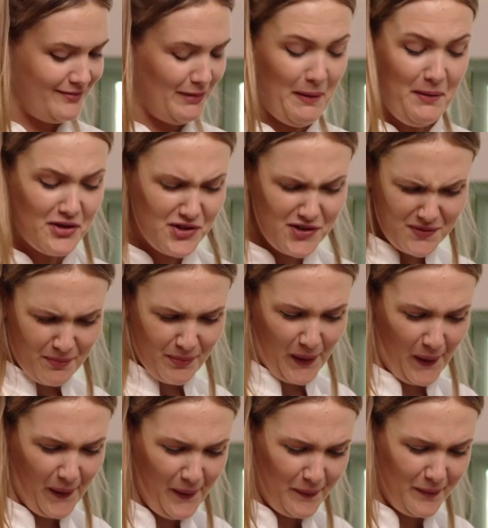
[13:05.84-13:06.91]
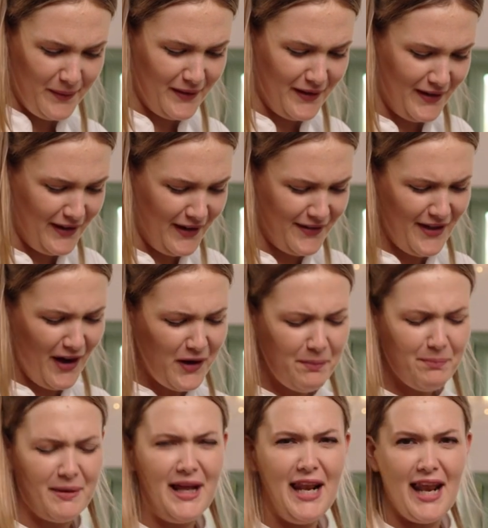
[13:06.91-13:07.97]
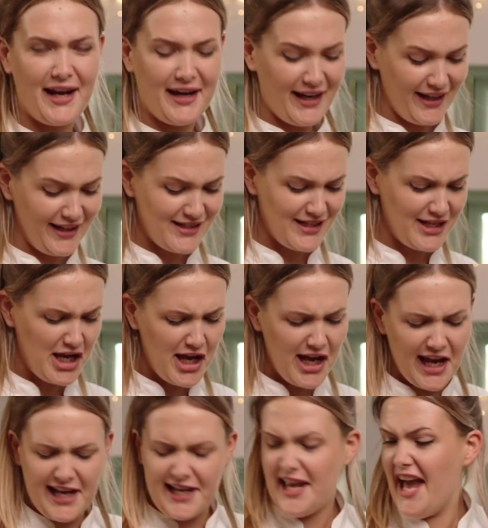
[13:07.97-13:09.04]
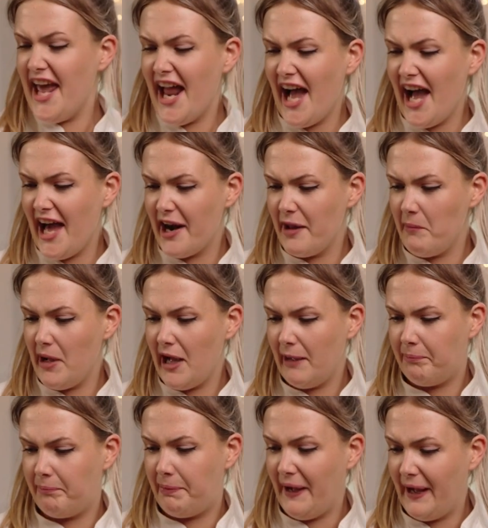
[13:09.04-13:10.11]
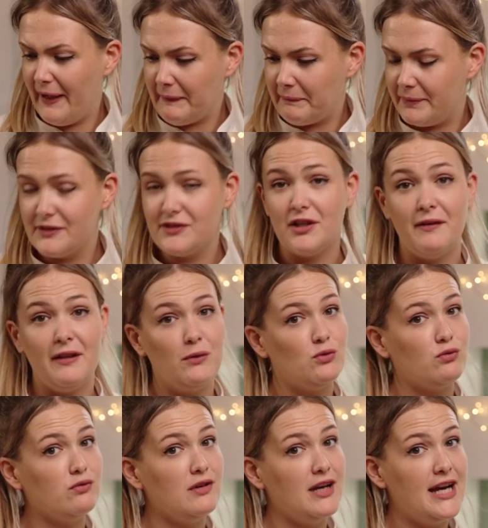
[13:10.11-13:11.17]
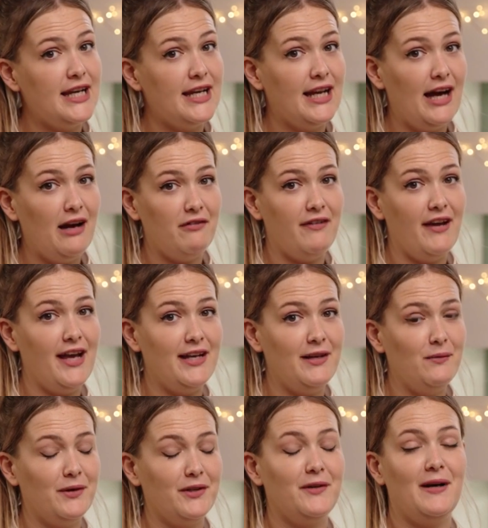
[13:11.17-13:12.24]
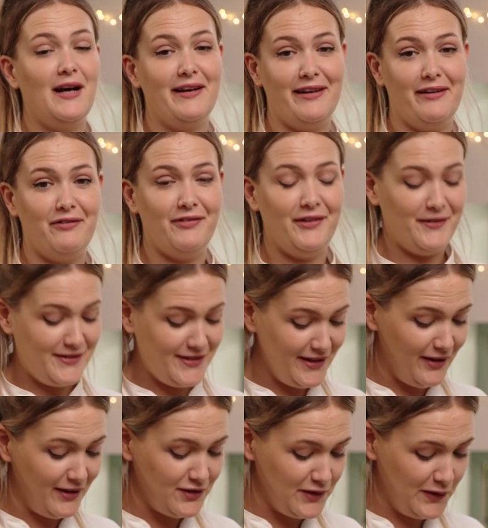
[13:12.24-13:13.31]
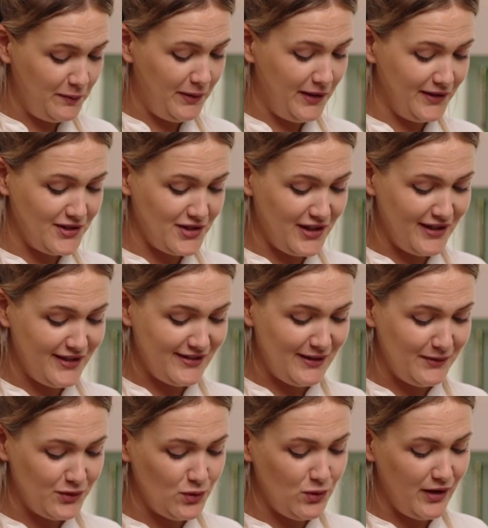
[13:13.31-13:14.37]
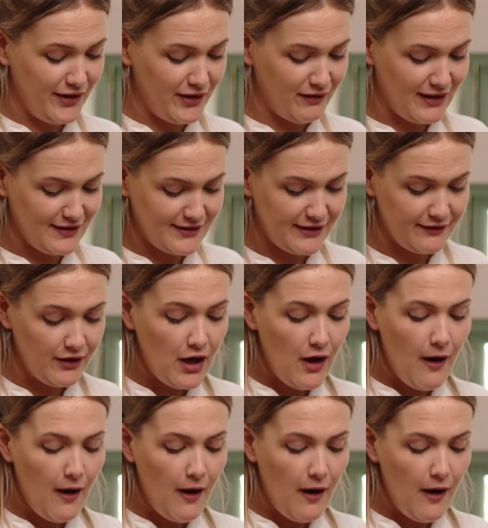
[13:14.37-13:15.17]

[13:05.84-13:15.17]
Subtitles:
Maybe I should do a pub. I think I could be a landlady. Get out of my pub! Sorry, that was really loud for anyone who had headphones in. I do apologise, that was quite aggressive.